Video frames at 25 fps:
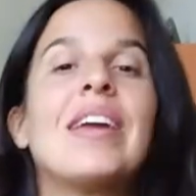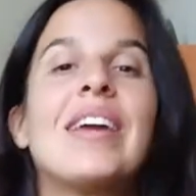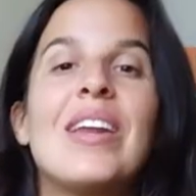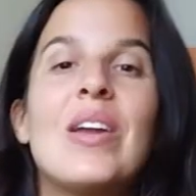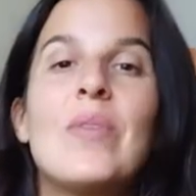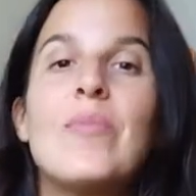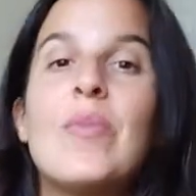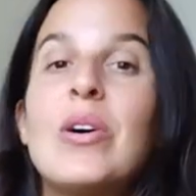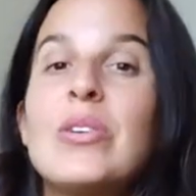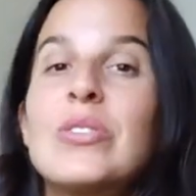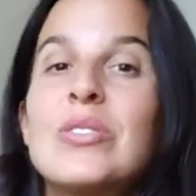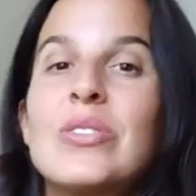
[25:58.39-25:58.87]
And
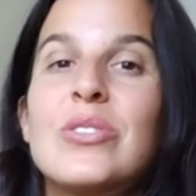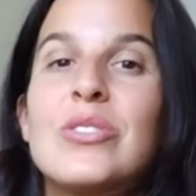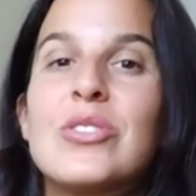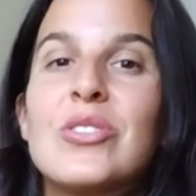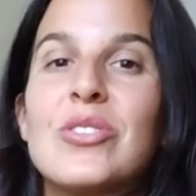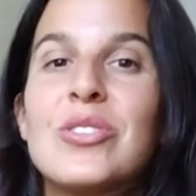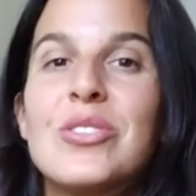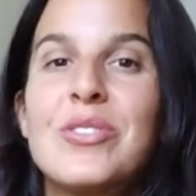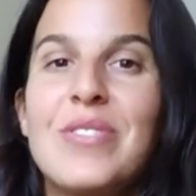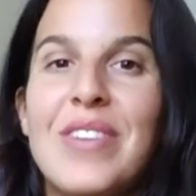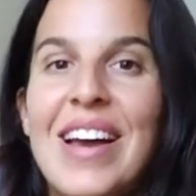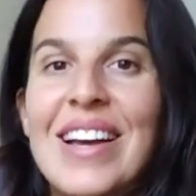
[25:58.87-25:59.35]
I'm also
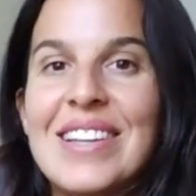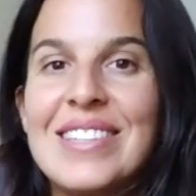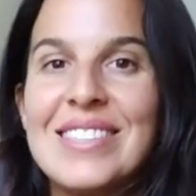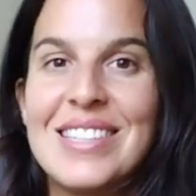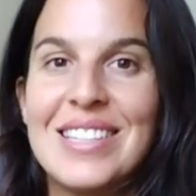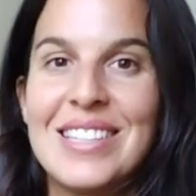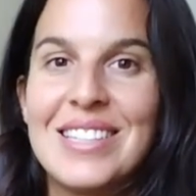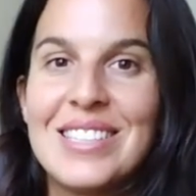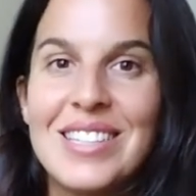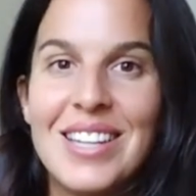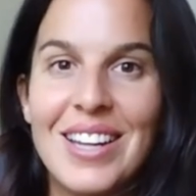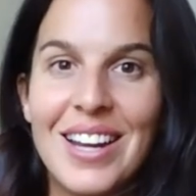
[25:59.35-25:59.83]
juice
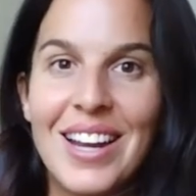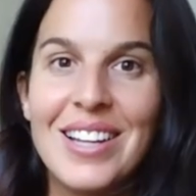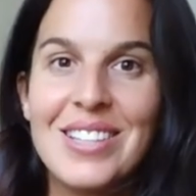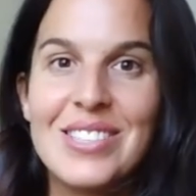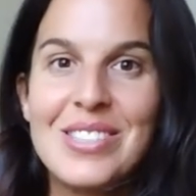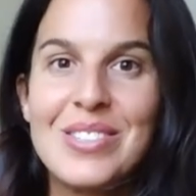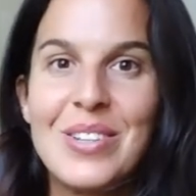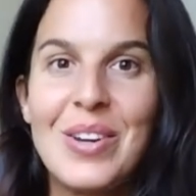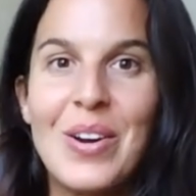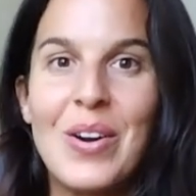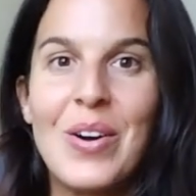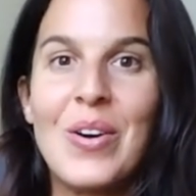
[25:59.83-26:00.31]
fasting today.
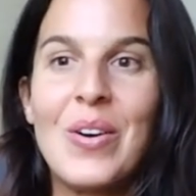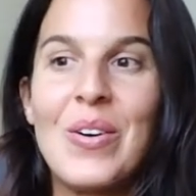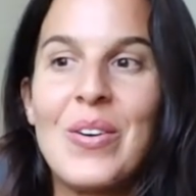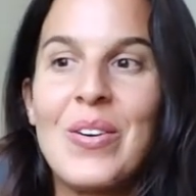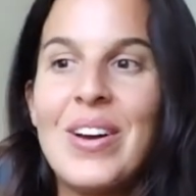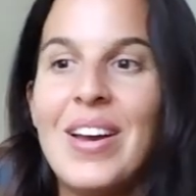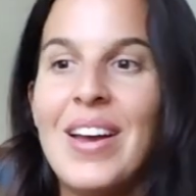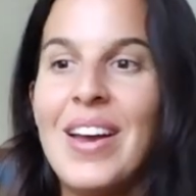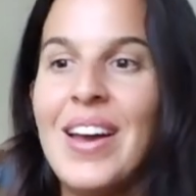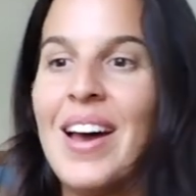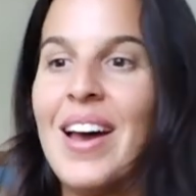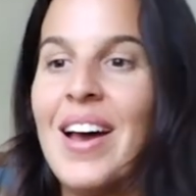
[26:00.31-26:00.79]
So